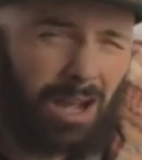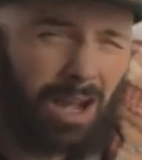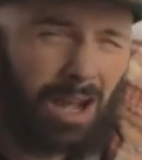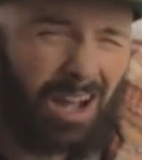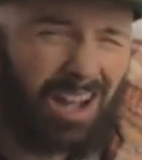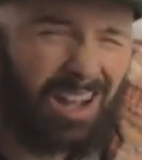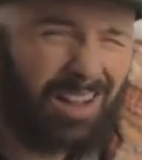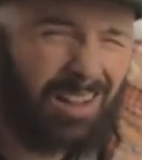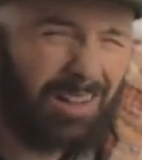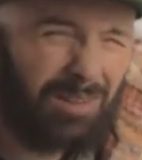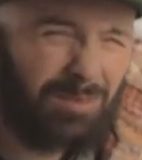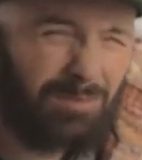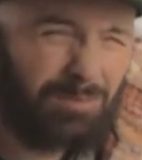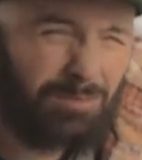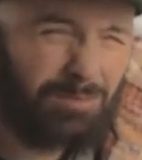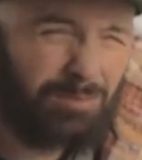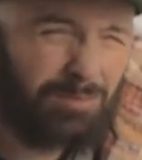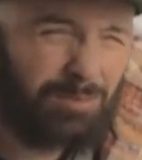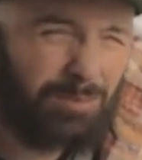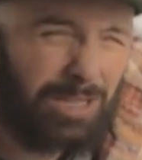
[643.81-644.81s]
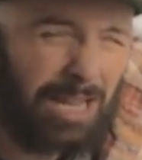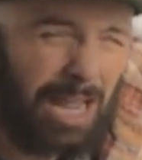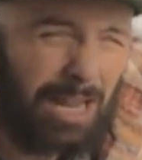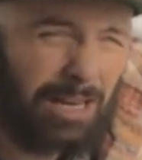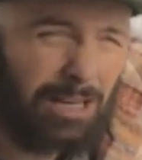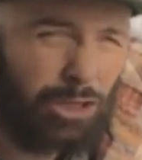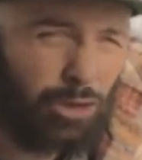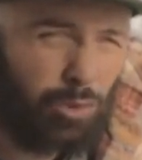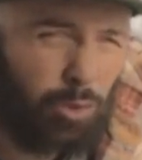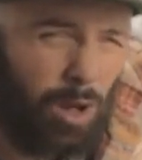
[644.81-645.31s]
10
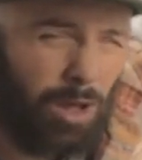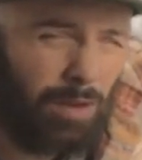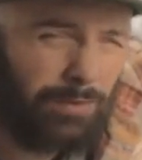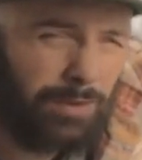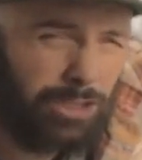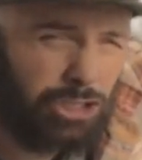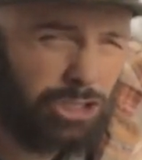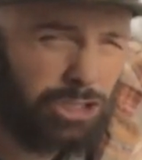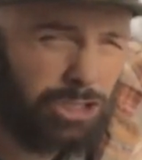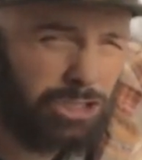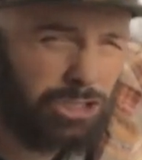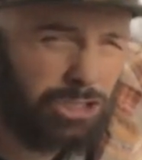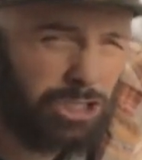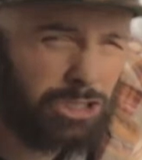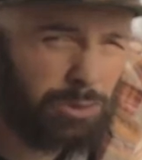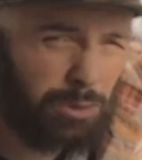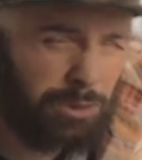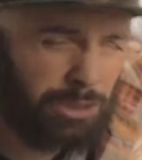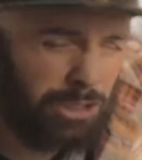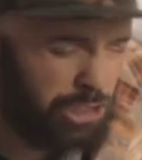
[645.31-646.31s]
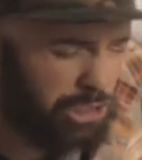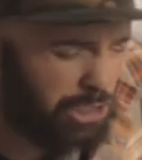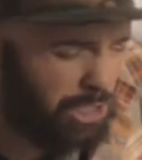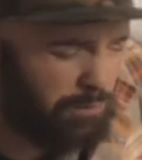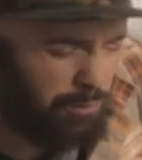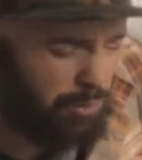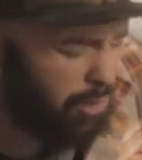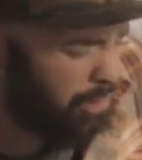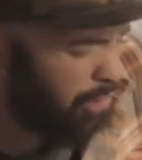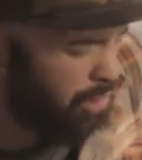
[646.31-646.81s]
to 12 inches just with the
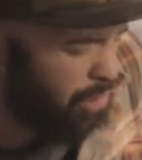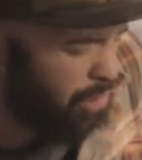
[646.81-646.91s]
shovel